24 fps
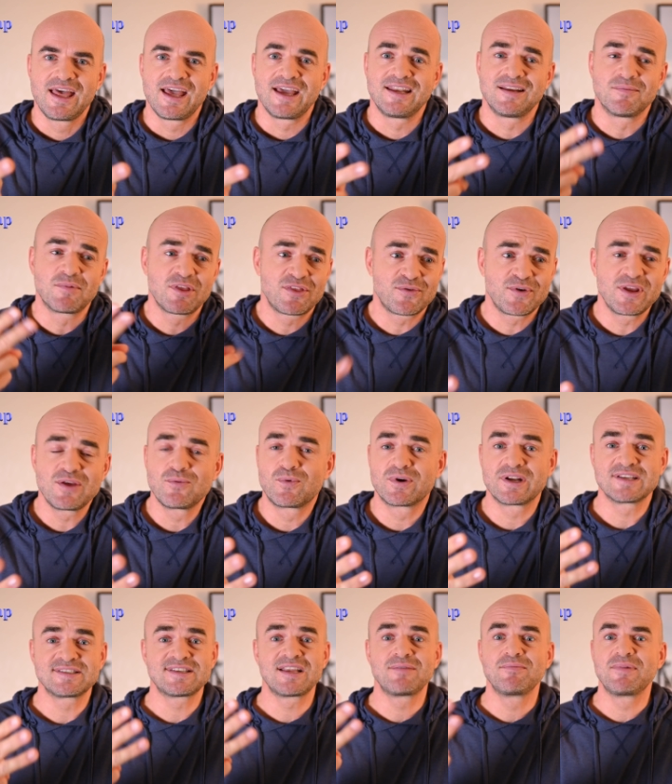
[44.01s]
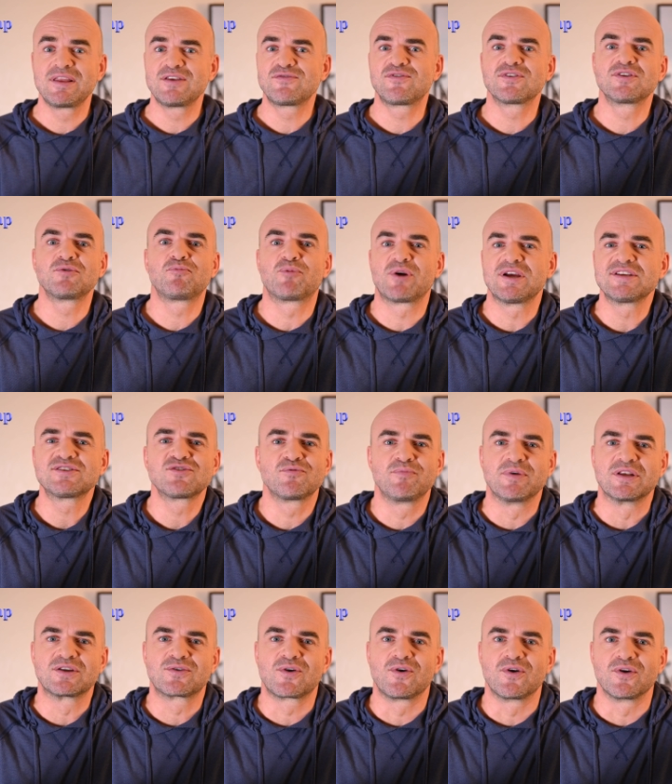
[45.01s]
And number three, what does that mean for the price of
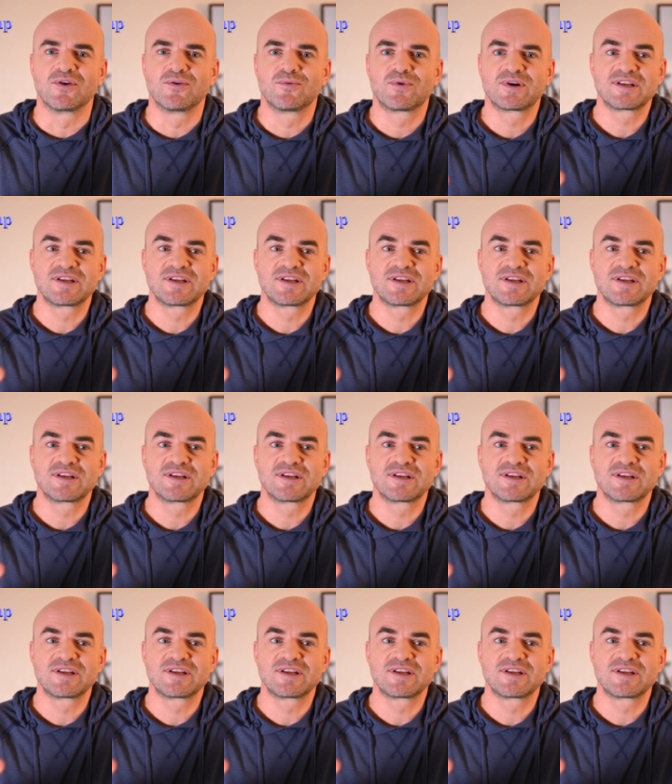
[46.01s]
Bitcoin?